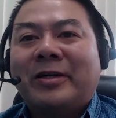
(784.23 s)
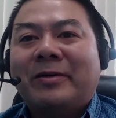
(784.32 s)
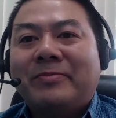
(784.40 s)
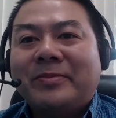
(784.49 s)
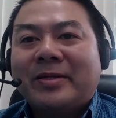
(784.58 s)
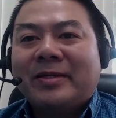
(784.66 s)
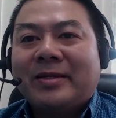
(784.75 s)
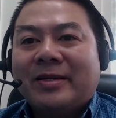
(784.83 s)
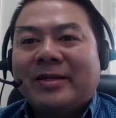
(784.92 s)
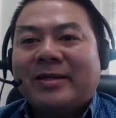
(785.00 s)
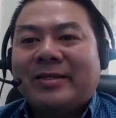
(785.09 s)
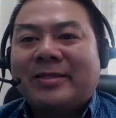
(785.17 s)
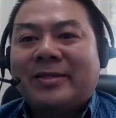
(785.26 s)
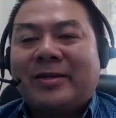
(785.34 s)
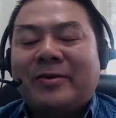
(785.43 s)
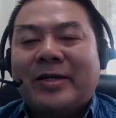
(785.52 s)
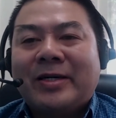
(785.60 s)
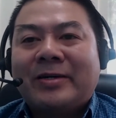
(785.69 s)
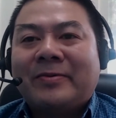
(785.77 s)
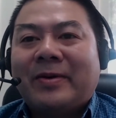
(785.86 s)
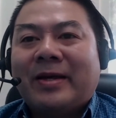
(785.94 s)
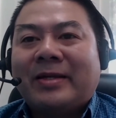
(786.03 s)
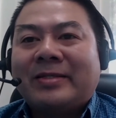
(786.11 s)
shop. So uh,
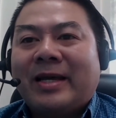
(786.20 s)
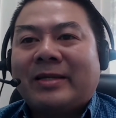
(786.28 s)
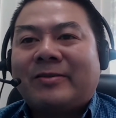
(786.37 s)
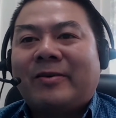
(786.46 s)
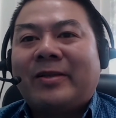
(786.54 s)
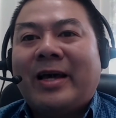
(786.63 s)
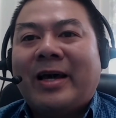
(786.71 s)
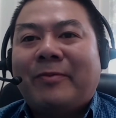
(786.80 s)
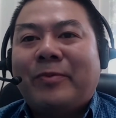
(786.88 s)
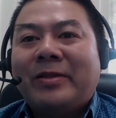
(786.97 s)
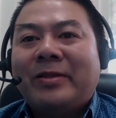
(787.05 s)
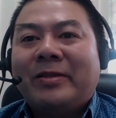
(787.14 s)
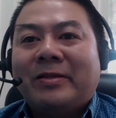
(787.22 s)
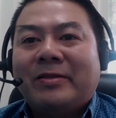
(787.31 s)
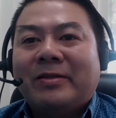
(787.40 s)
as that started to happen,